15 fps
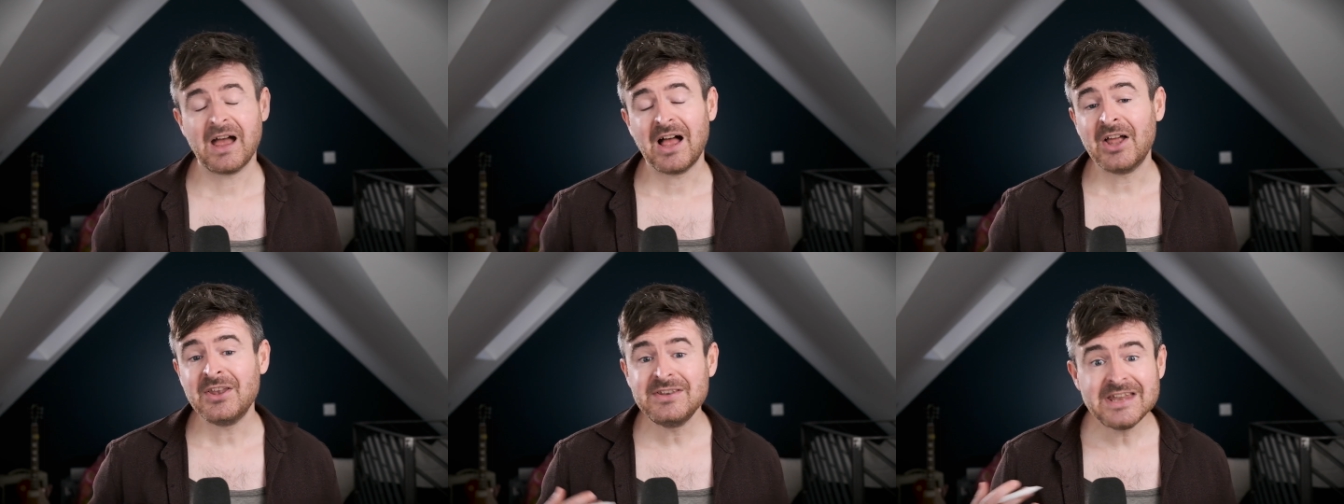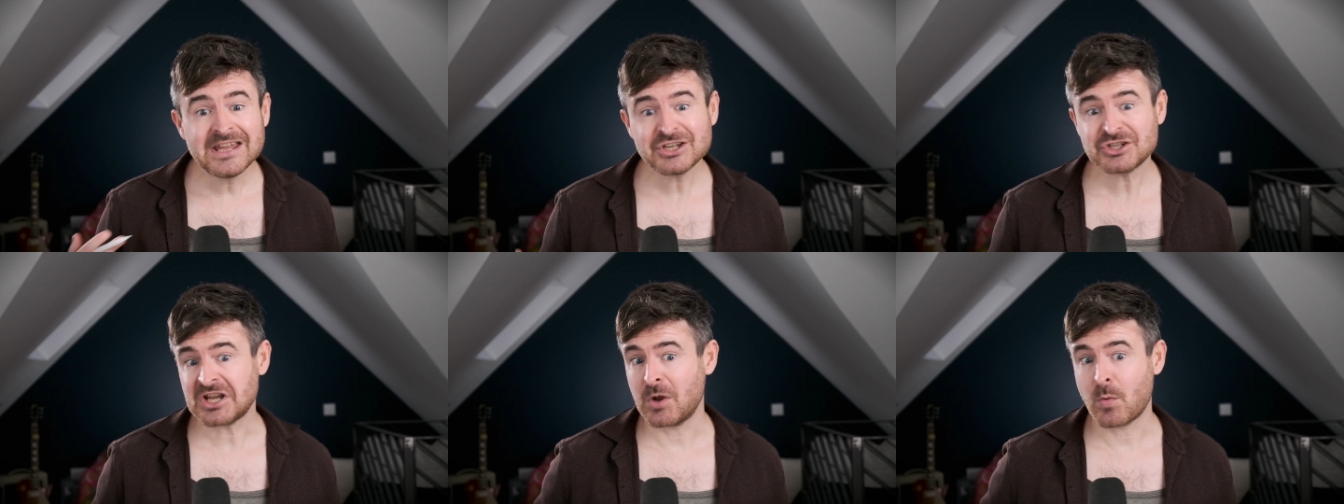
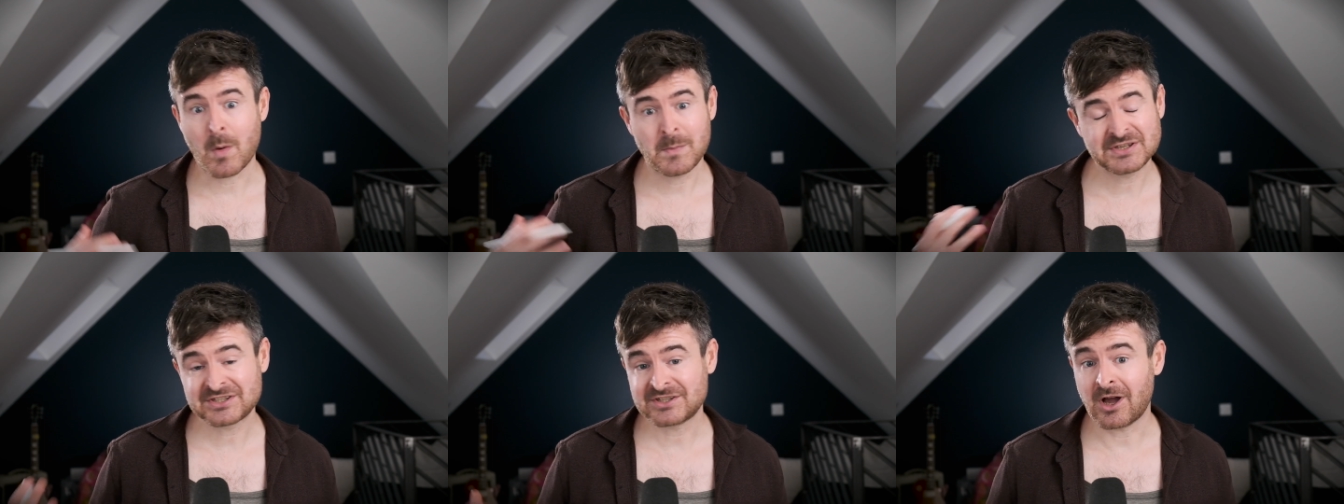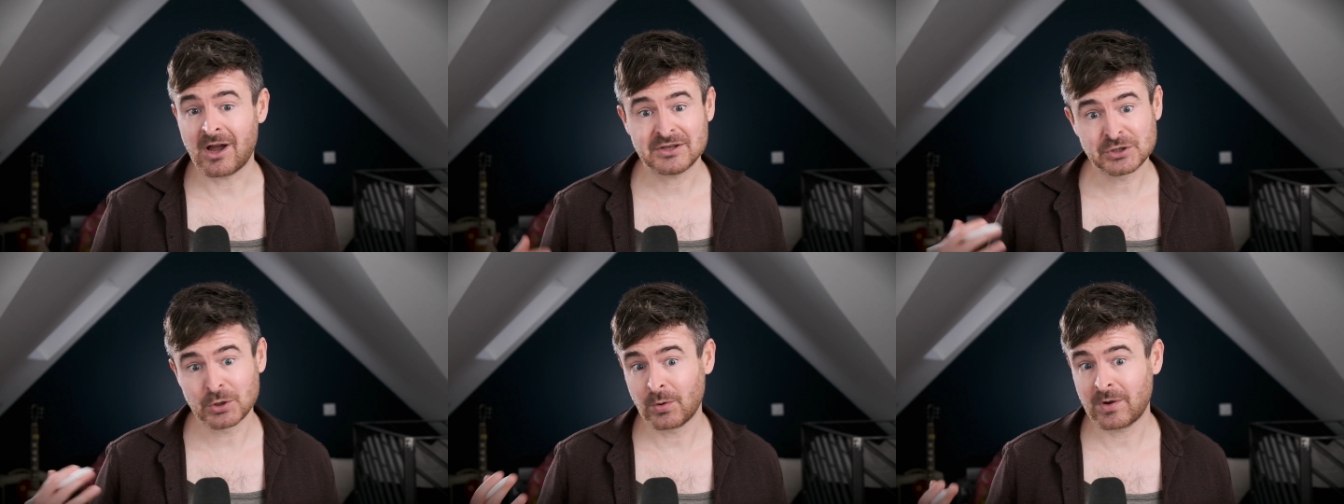Initially, when we
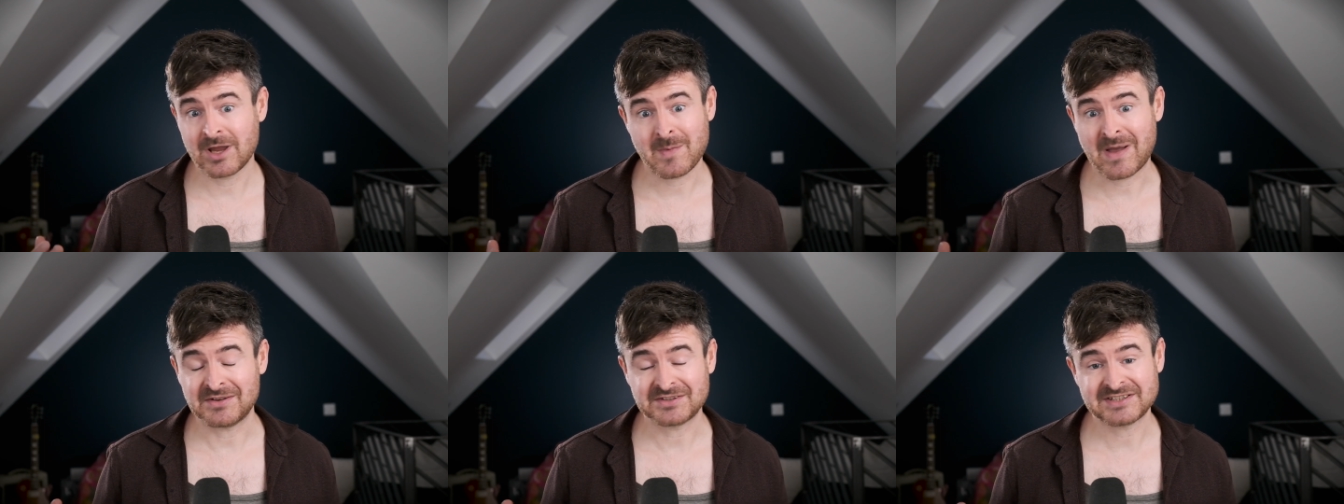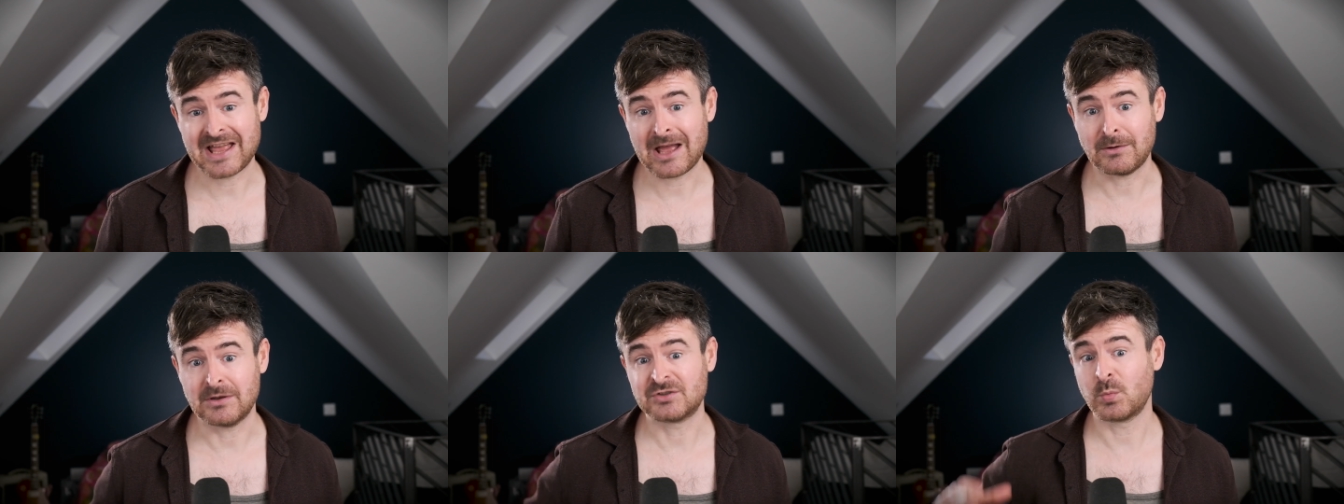started talking about
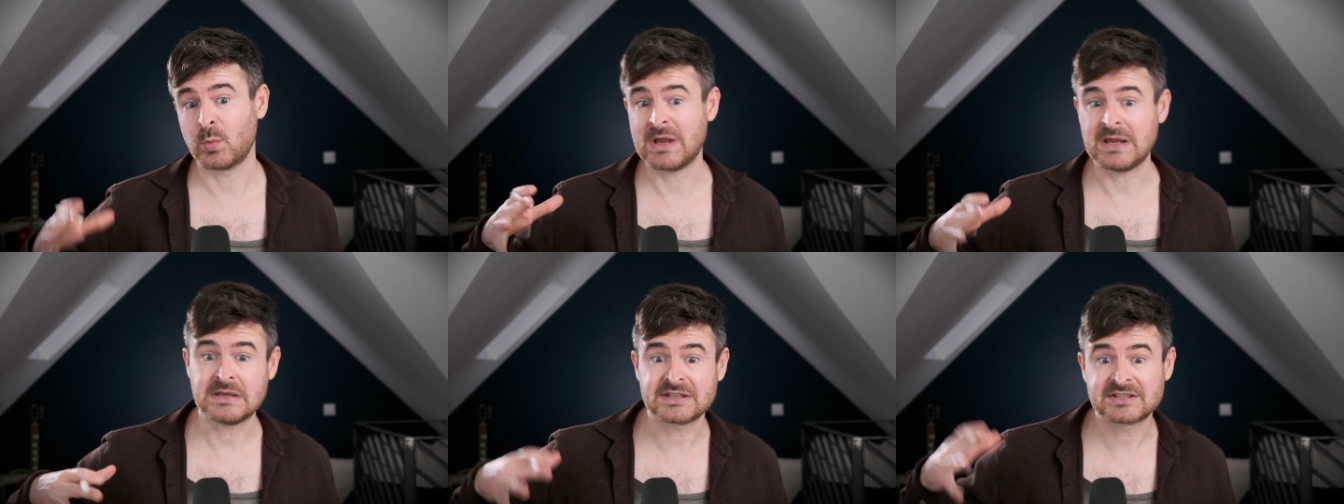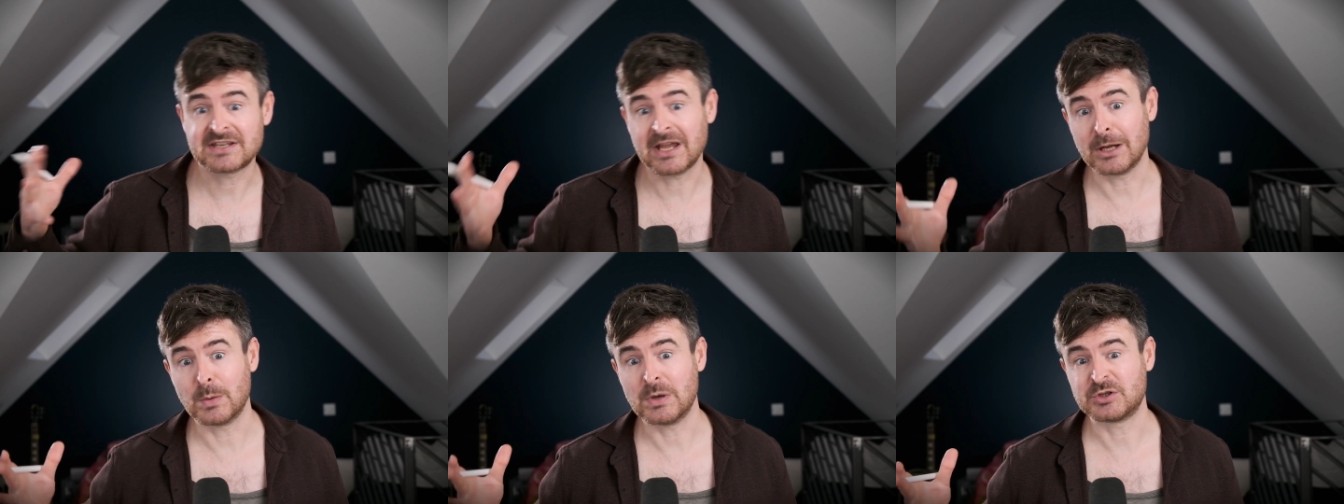soundness, we
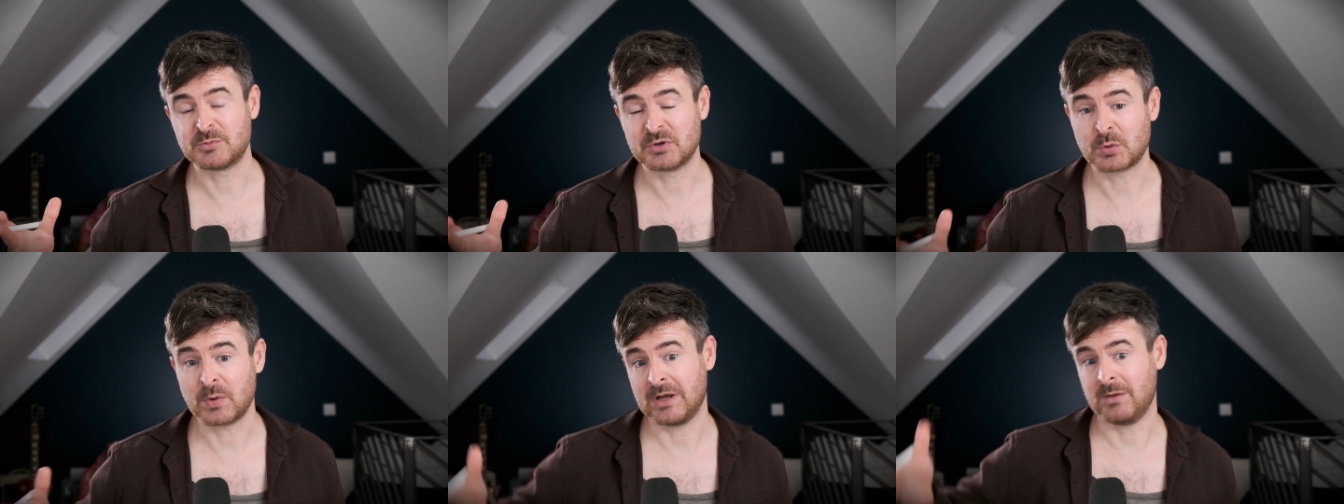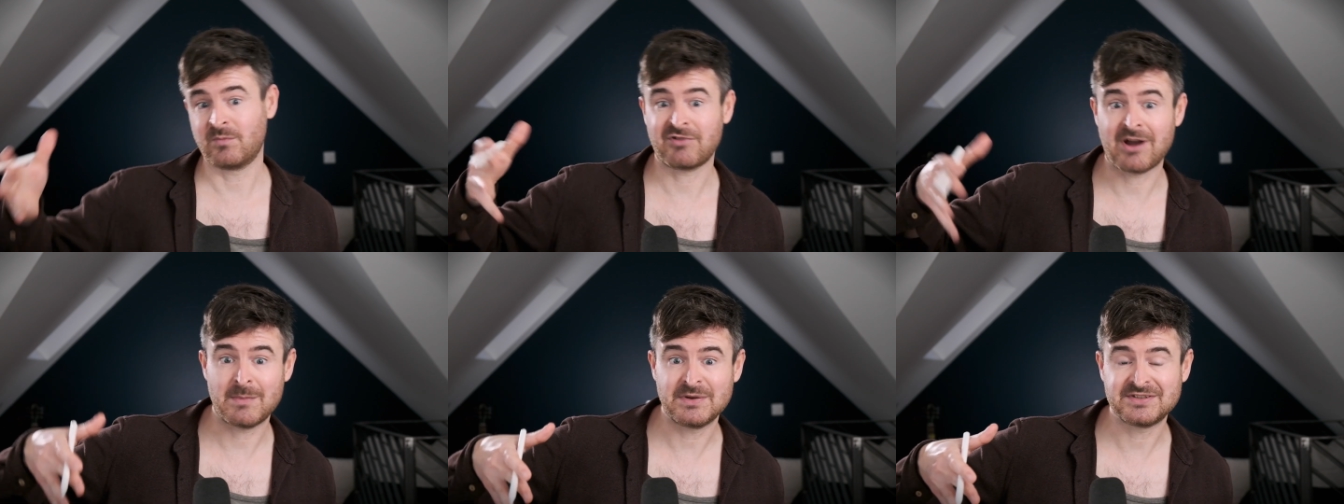distinguished between
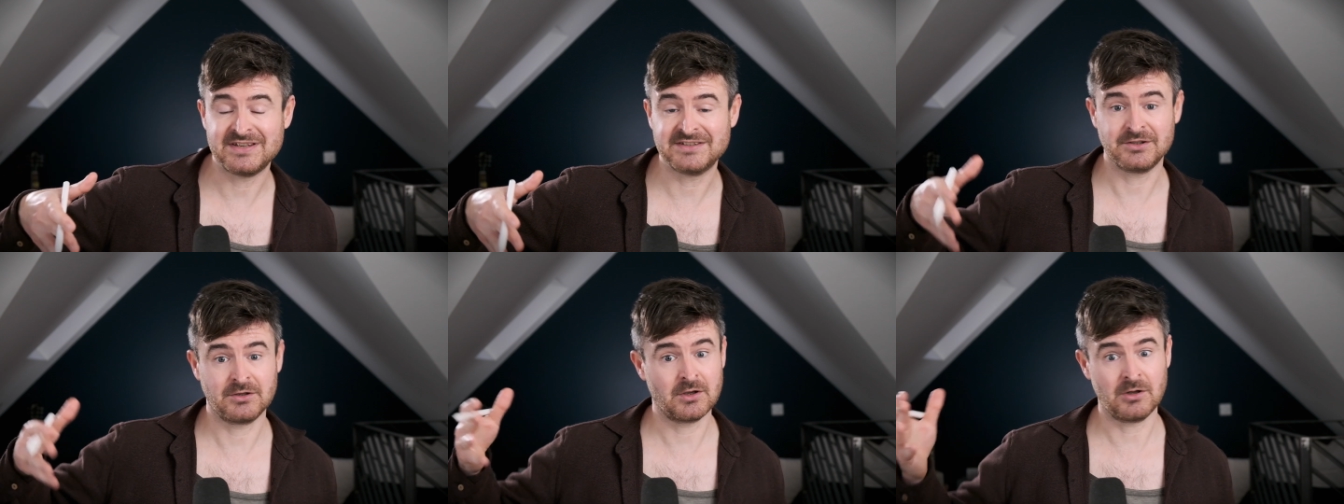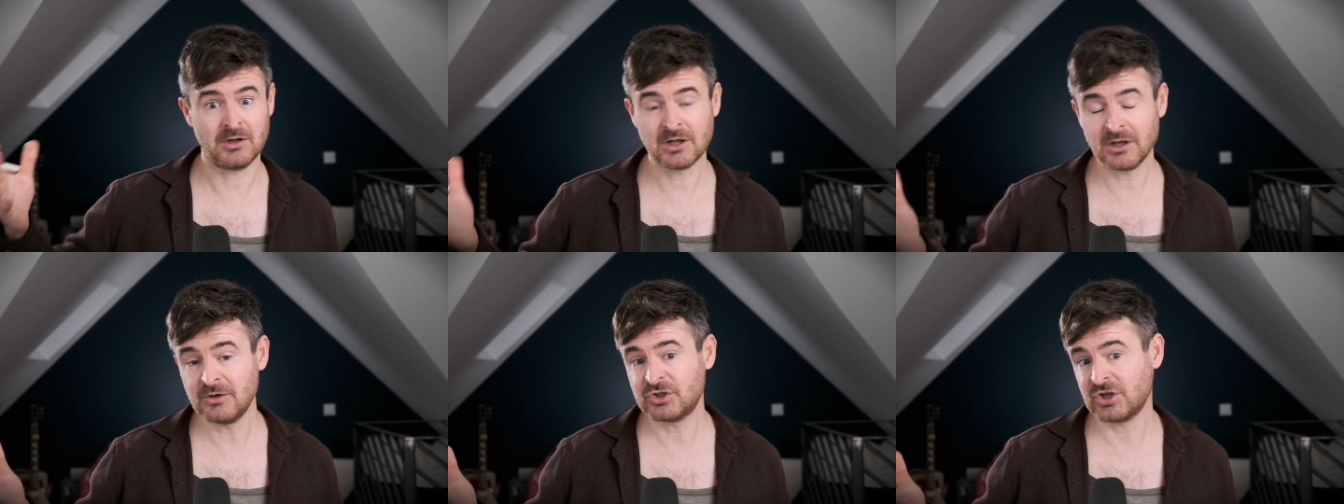premises and
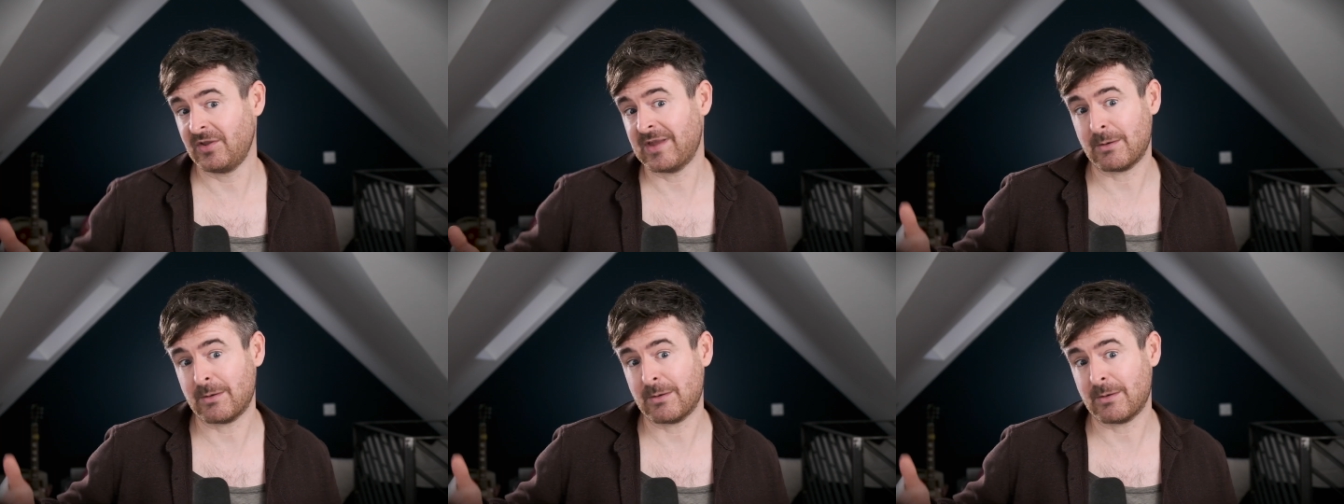conclusion.